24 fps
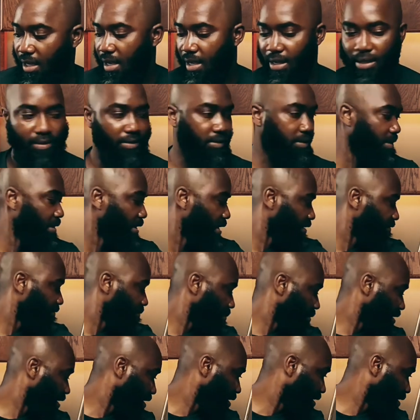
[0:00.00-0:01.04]
I don't have
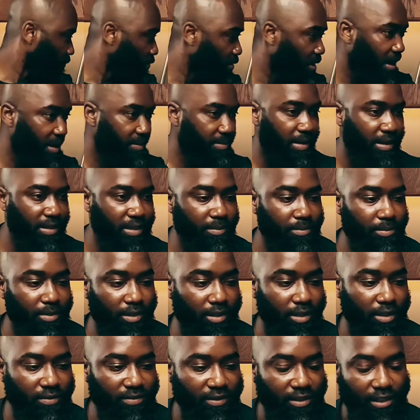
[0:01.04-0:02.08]
my. Oh, I have my other
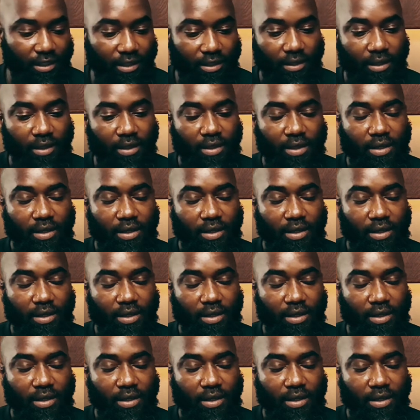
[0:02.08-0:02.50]
book over here.